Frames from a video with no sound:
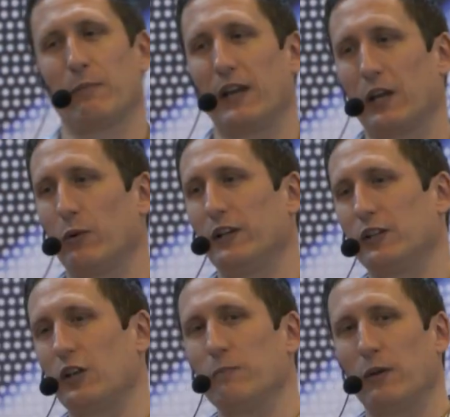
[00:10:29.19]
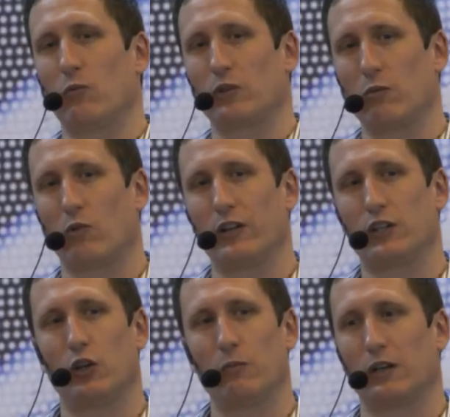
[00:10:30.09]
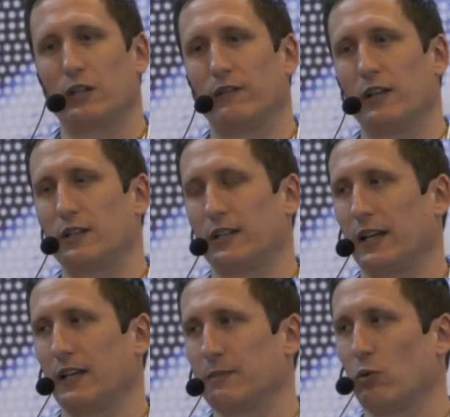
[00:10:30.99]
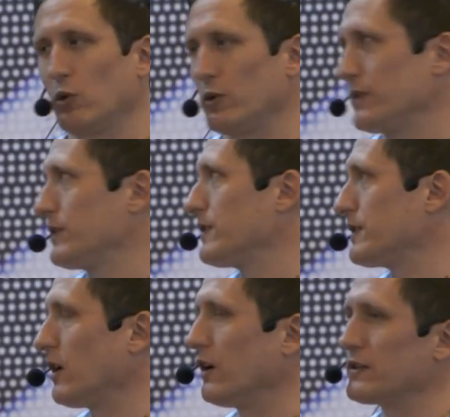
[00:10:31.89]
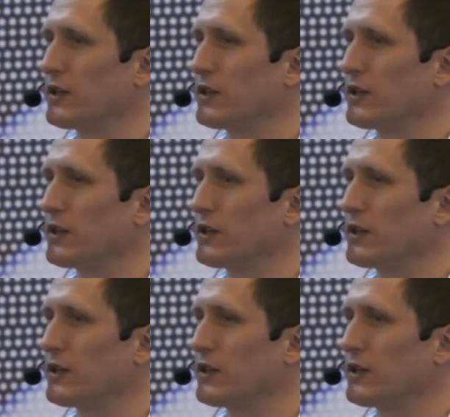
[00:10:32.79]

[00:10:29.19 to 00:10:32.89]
But equally, don't worry too much if they're just taking small orders to start.